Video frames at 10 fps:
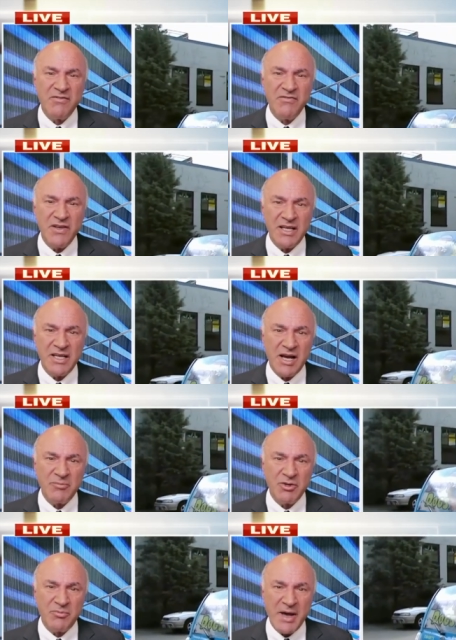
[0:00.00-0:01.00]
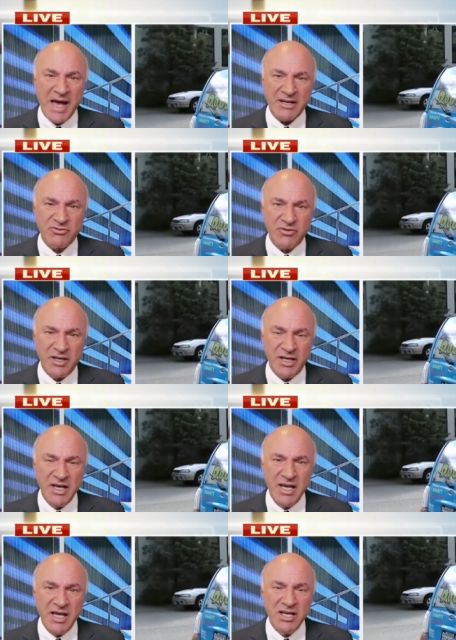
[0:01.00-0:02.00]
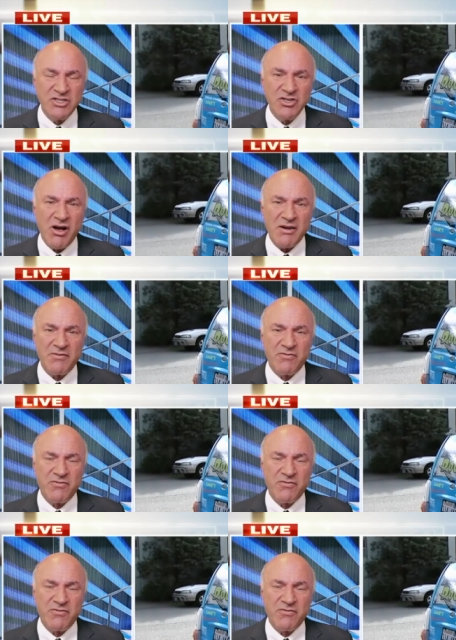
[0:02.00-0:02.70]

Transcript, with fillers: filling up your battery is not